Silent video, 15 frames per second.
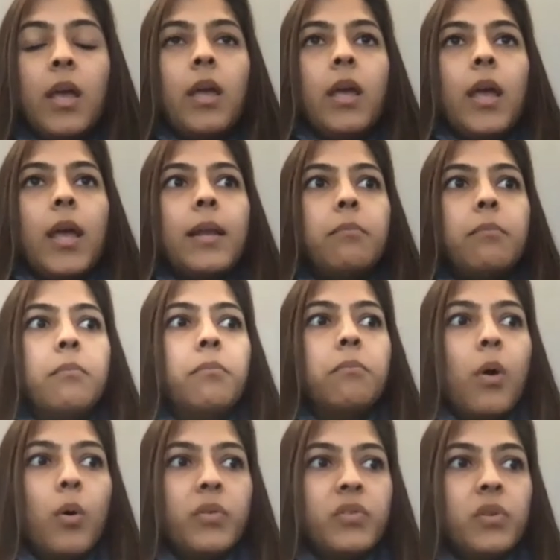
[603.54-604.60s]
And
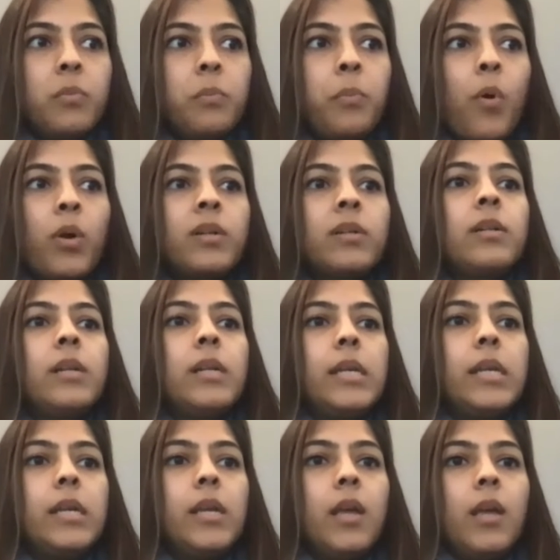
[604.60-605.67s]
most
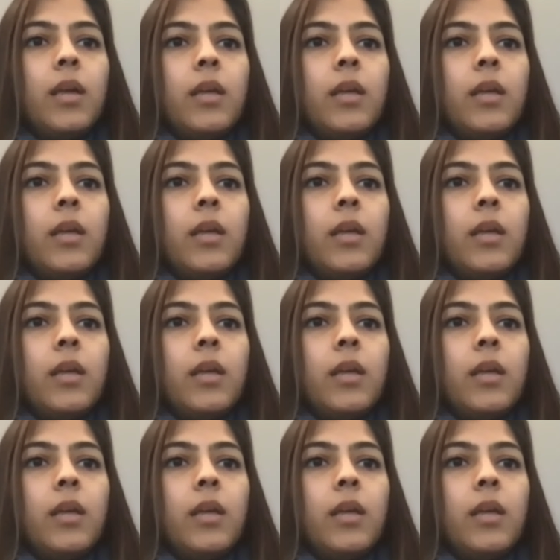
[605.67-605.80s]
importantly,